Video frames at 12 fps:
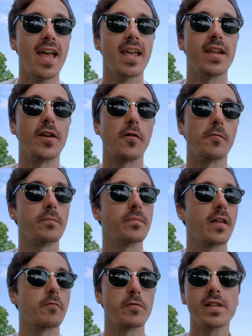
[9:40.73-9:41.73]
you know,
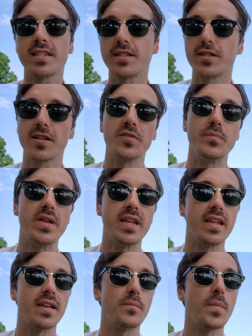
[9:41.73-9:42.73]
reasons could
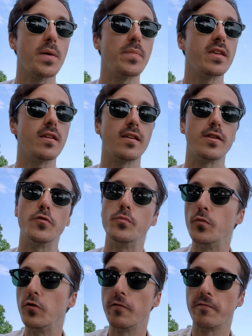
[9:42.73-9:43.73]
be maybe you
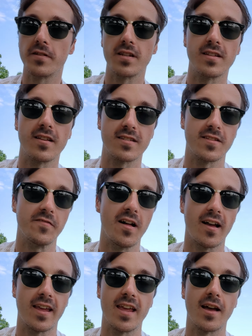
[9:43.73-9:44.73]
moved to
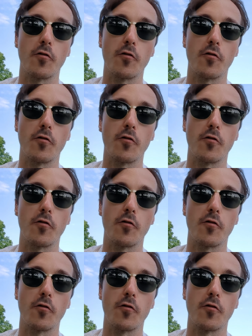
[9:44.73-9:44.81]
Slovakia,